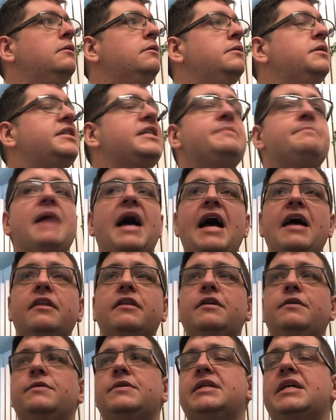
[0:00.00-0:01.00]
You see,
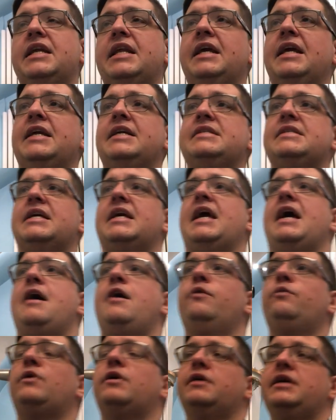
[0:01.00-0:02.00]
Matthew's getting his
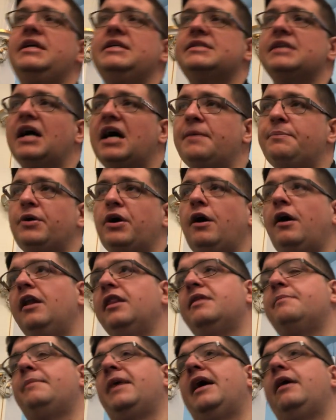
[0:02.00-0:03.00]
account while he's up on
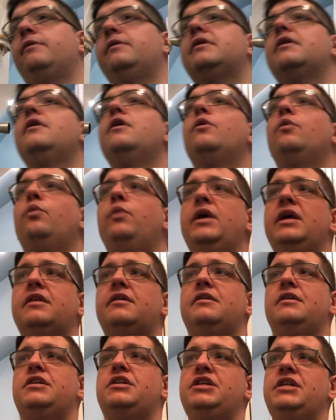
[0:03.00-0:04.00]
the Mount
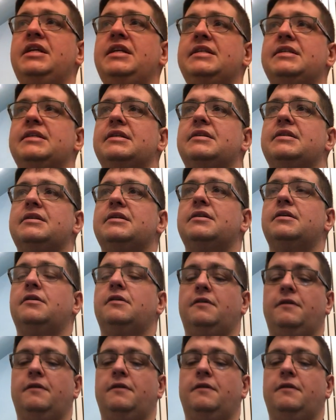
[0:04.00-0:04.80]
with Jesus.